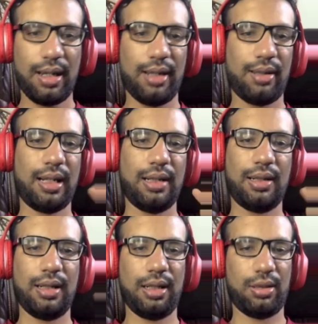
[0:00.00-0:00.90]

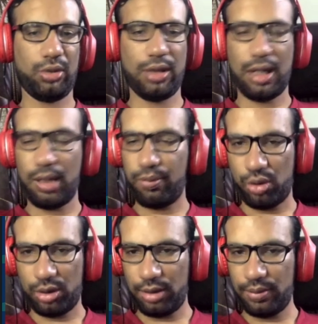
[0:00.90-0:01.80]
Inside that we have
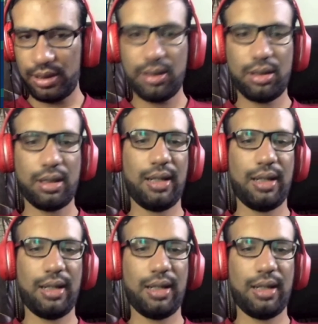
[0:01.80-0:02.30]
floating buttons,